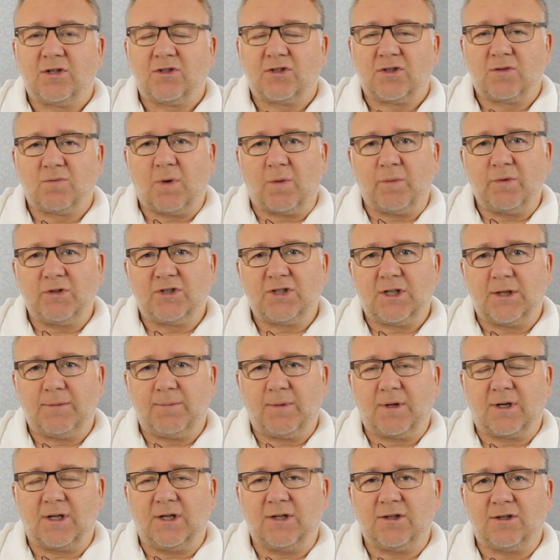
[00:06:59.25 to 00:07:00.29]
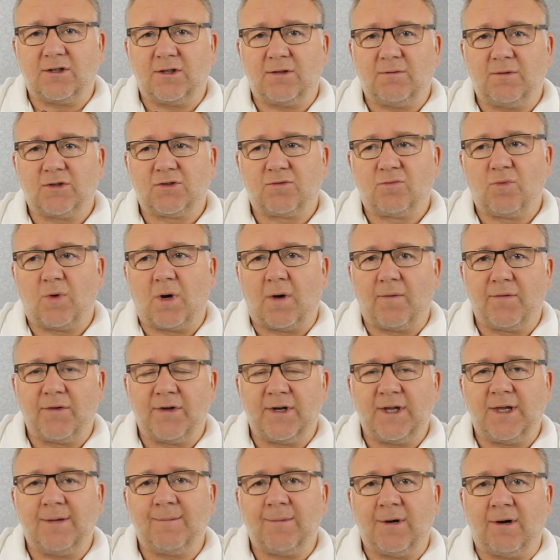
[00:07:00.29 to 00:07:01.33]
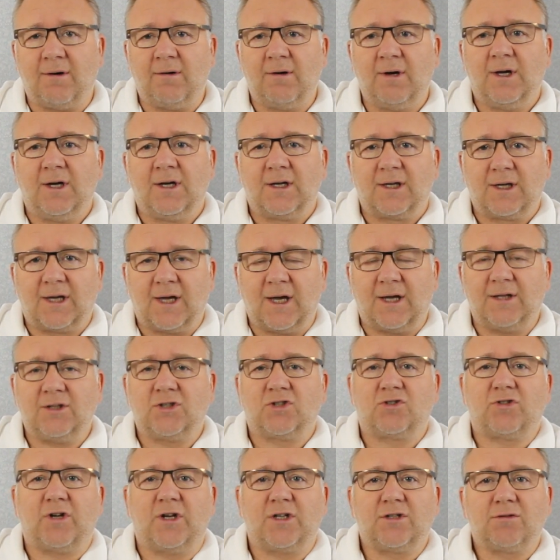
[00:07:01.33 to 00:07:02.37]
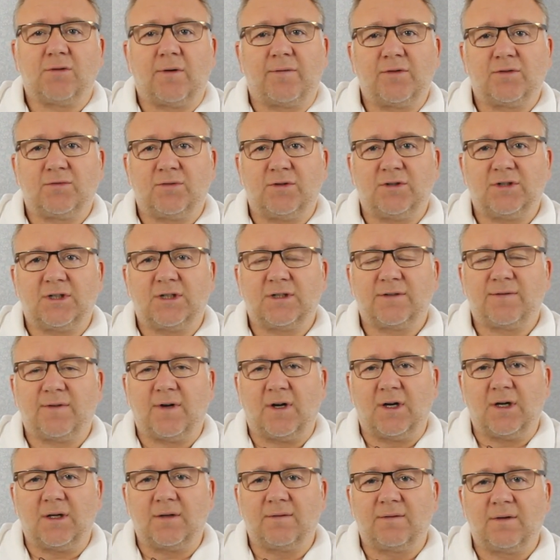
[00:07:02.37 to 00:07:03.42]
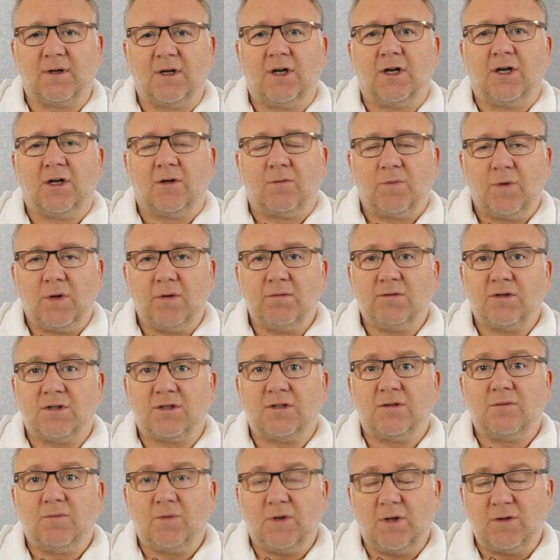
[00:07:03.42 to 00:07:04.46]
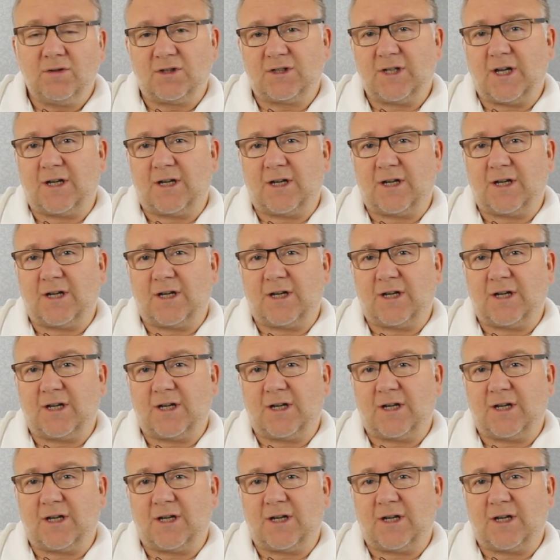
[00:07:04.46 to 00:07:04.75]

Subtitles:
So what we typically do is, rather than email getting straight to Office 365, we use